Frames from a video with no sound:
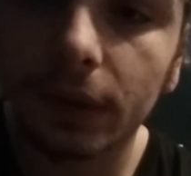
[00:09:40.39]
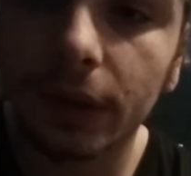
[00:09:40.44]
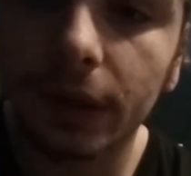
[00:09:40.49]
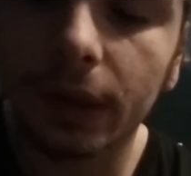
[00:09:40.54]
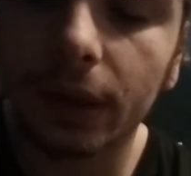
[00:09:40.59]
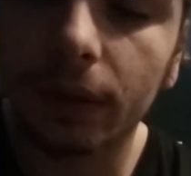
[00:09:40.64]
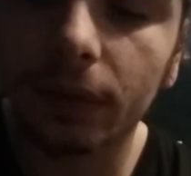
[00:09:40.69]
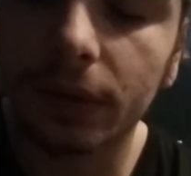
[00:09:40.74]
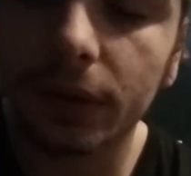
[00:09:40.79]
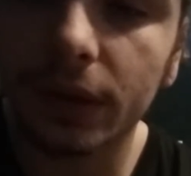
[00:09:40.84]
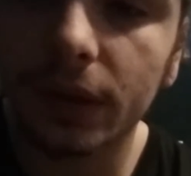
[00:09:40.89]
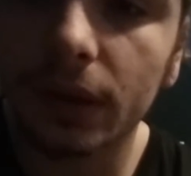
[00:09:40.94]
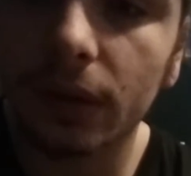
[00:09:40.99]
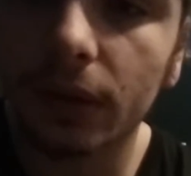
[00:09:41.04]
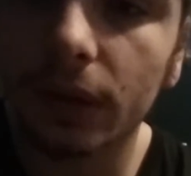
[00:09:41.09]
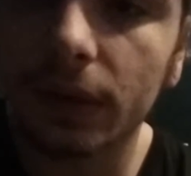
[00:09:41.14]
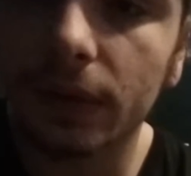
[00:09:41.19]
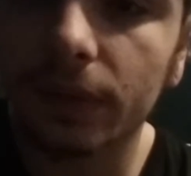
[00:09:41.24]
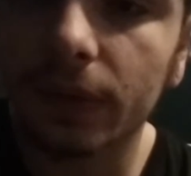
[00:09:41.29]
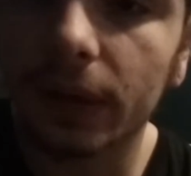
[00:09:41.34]
you know just
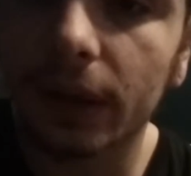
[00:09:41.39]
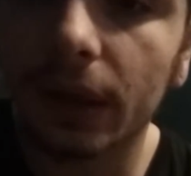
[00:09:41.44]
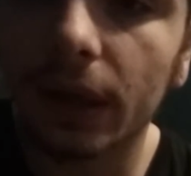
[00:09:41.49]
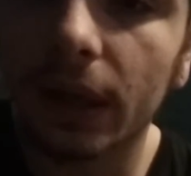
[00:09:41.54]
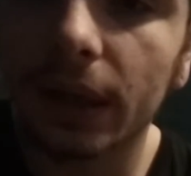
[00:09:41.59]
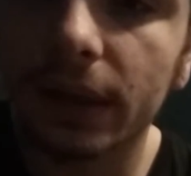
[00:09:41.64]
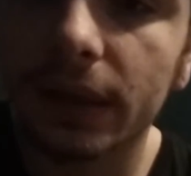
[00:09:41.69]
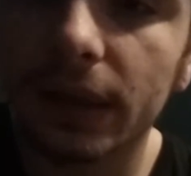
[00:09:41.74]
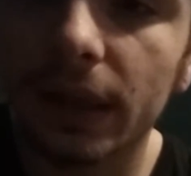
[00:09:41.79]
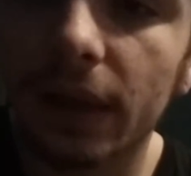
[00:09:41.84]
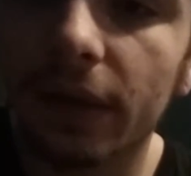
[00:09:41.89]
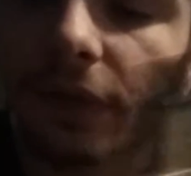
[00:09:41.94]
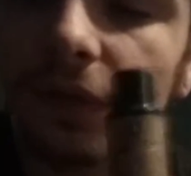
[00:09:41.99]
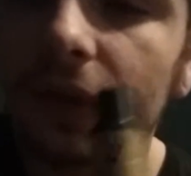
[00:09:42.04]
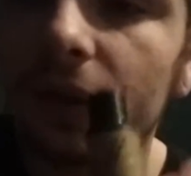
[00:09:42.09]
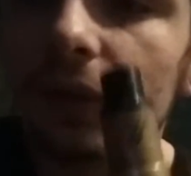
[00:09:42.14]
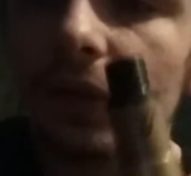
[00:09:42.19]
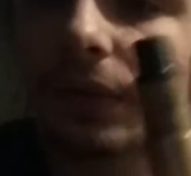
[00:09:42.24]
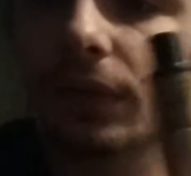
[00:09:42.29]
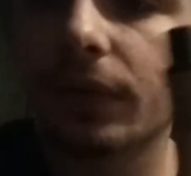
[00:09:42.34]
looks really nice and it
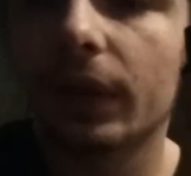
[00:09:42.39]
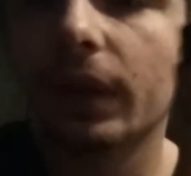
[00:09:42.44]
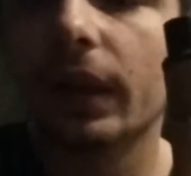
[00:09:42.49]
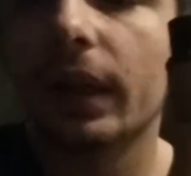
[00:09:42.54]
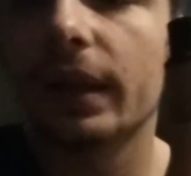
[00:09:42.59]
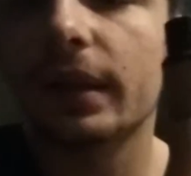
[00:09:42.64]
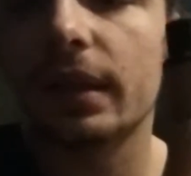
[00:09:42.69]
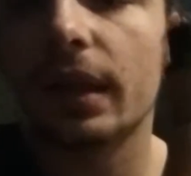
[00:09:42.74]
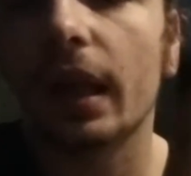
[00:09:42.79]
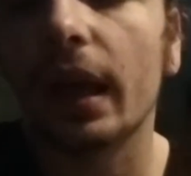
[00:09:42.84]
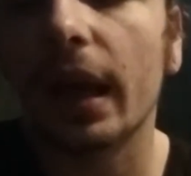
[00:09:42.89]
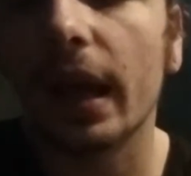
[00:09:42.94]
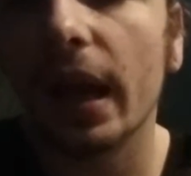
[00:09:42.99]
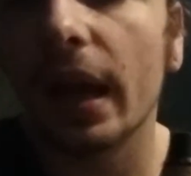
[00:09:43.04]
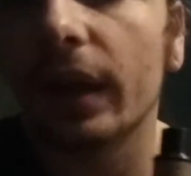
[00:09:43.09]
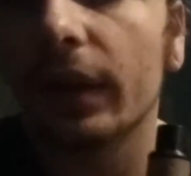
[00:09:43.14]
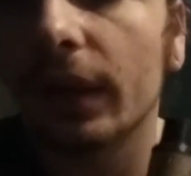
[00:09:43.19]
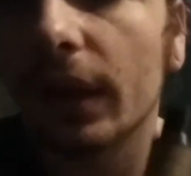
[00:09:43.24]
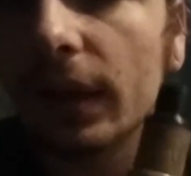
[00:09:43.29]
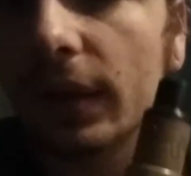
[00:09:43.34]
feels really nice in the
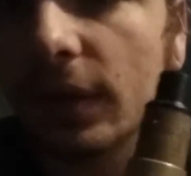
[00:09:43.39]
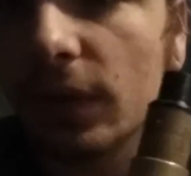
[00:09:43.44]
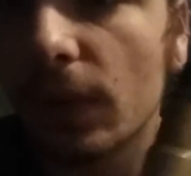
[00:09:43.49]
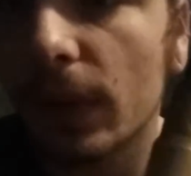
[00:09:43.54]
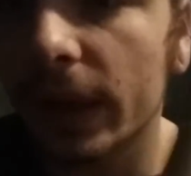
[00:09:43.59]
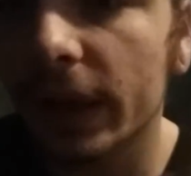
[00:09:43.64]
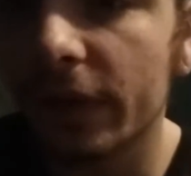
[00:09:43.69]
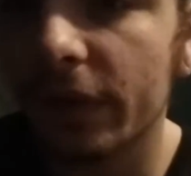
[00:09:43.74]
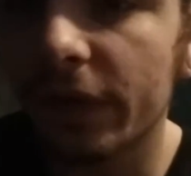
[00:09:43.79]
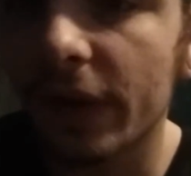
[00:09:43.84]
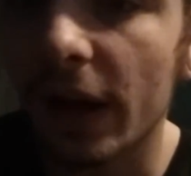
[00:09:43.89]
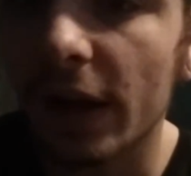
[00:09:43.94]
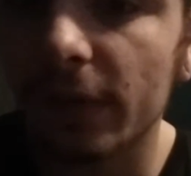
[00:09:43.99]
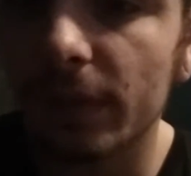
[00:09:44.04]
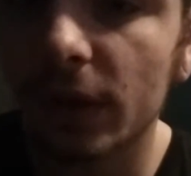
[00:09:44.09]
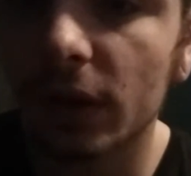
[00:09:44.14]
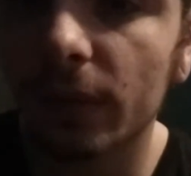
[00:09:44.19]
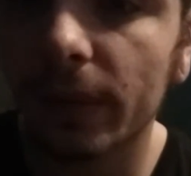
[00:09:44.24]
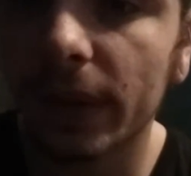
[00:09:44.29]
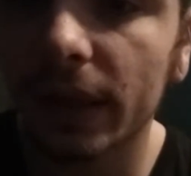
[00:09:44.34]
hand that 25
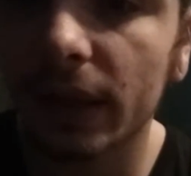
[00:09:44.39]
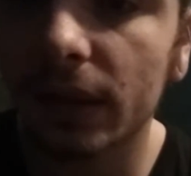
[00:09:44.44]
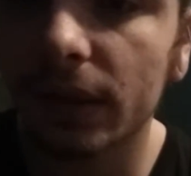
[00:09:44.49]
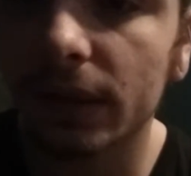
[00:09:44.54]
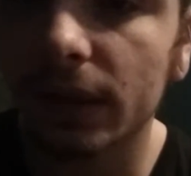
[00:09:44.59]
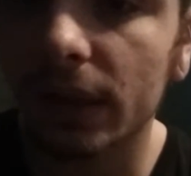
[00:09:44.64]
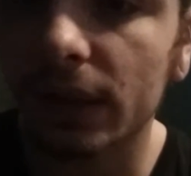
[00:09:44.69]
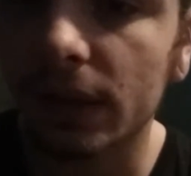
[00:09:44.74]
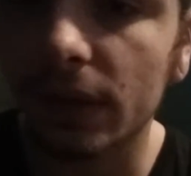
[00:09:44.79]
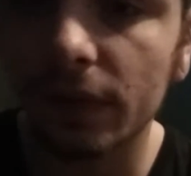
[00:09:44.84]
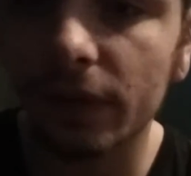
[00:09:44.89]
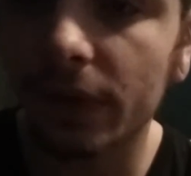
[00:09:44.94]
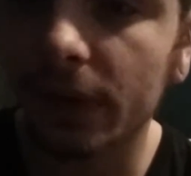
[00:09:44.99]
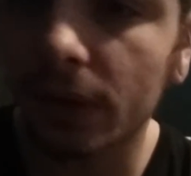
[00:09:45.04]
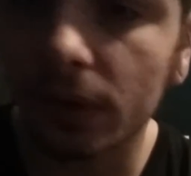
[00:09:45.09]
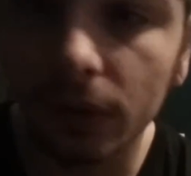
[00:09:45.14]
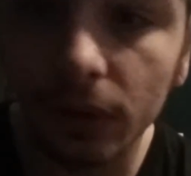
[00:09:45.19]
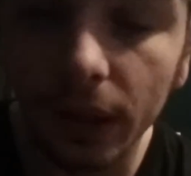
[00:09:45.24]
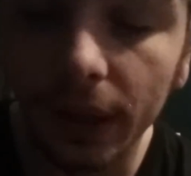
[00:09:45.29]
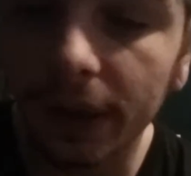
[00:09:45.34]
millimeter doesn't
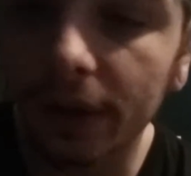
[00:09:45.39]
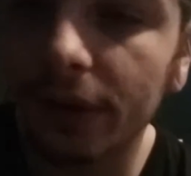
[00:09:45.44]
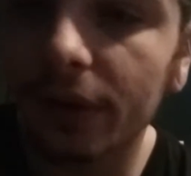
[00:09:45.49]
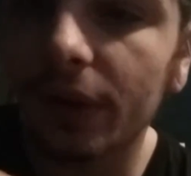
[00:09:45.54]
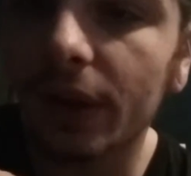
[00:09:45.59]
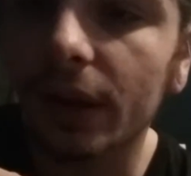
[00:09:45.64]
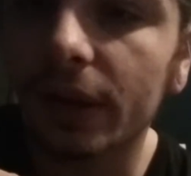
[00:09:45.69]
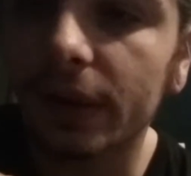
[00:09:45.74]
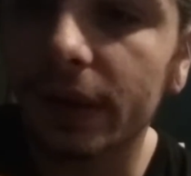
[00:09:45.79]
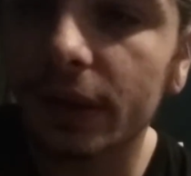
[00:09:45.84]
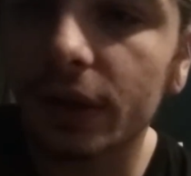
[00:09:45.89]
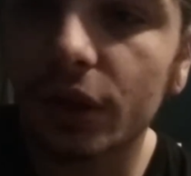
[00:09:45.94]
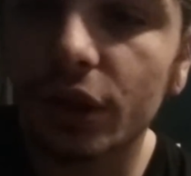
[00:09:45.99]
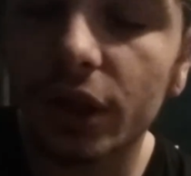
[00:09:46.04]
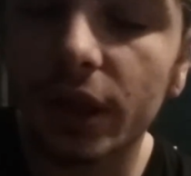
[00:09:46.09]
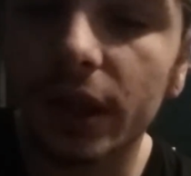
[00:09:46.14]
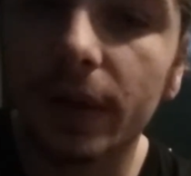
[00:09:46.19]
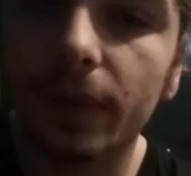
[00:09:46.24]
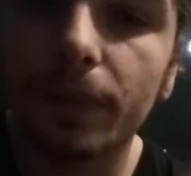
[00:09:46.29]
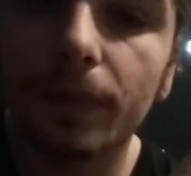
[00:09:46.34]
feel like thin and
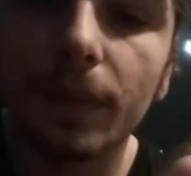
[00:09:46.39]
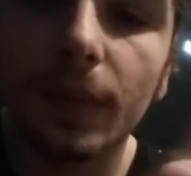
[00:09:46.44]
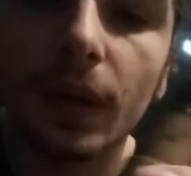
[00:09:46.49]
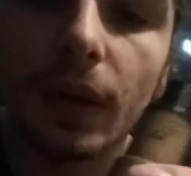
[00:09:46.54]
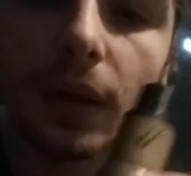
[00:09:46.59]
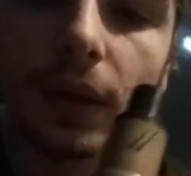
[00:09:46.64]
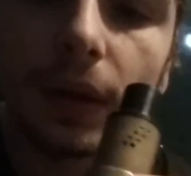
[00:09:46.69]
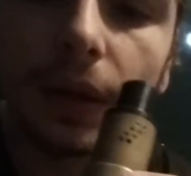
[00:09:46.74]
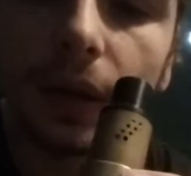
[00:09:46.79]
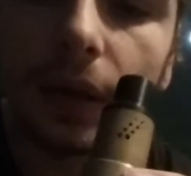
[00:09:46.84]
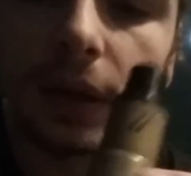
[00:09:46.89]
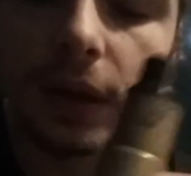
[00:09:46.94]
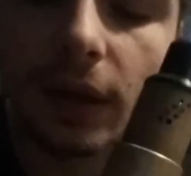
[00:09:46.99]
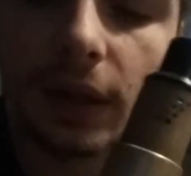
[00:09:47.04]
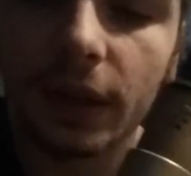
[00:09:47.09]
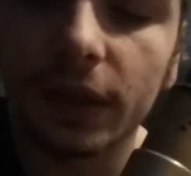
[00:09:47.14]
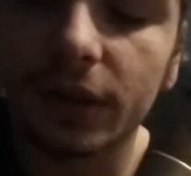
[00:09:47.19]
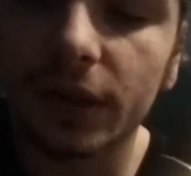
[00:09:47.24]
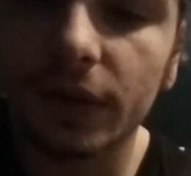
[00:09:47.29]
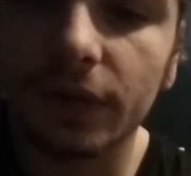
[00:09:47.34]
cheap
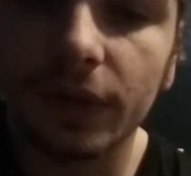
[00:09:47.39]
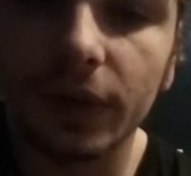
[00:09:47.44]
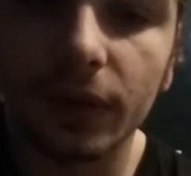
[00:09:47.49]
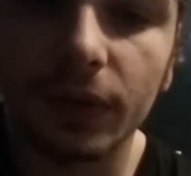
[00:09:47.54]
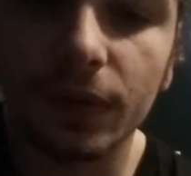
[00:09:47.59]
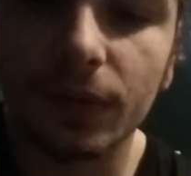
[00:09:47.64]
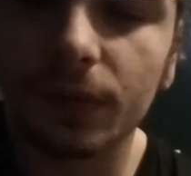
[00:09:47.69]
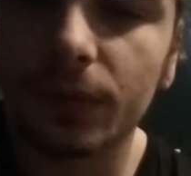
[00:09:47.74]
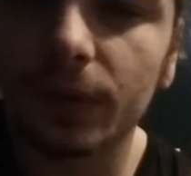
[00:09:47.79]
it just feels